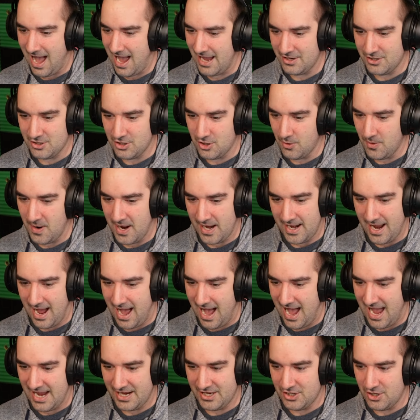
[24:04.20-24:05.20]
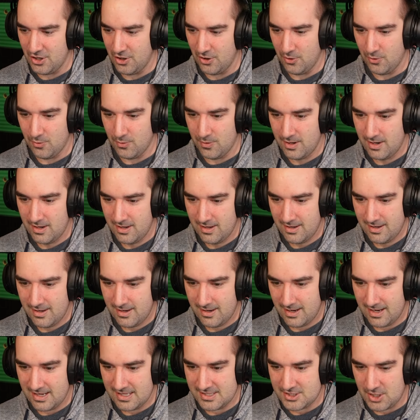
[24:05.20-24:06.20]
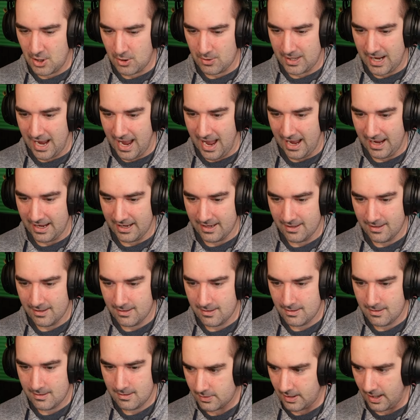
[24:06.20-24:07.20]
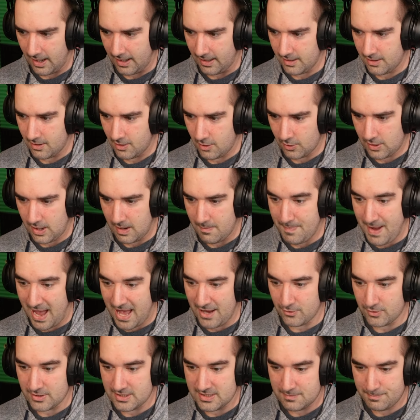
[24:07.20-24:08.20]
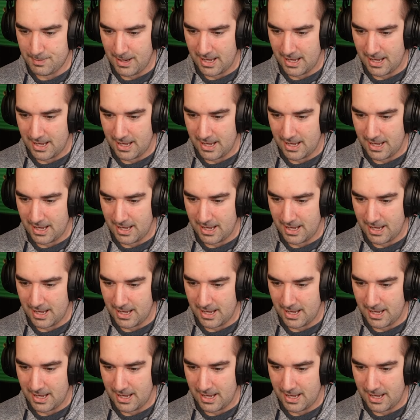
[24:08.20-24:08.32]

I knew it. I knew. It's okay. Okay, batteries.